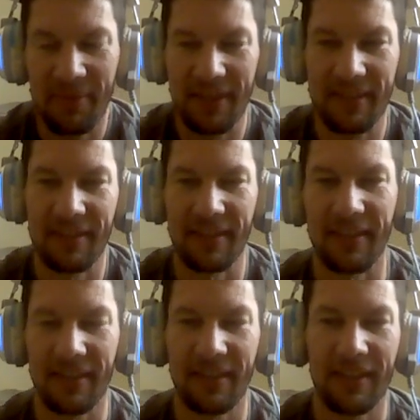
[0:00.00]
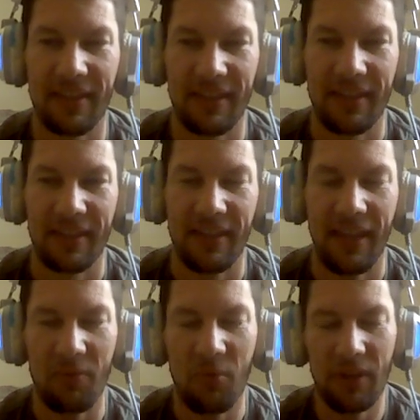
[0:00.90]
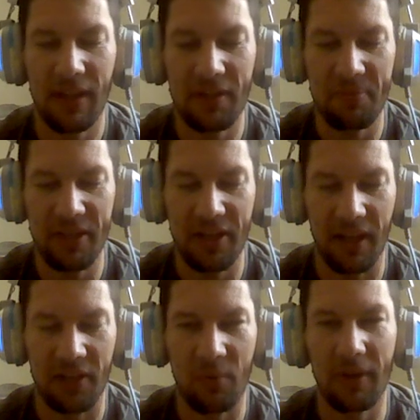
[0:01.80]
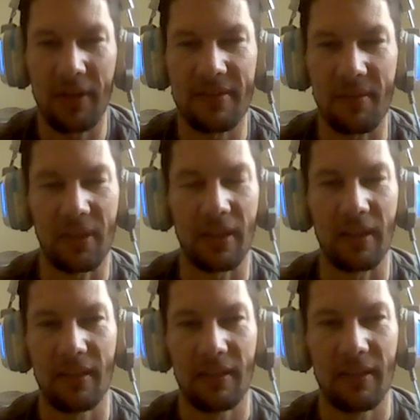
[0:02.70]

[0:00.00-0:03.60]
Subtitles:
But yeah, work. That's my challenge. Work on something.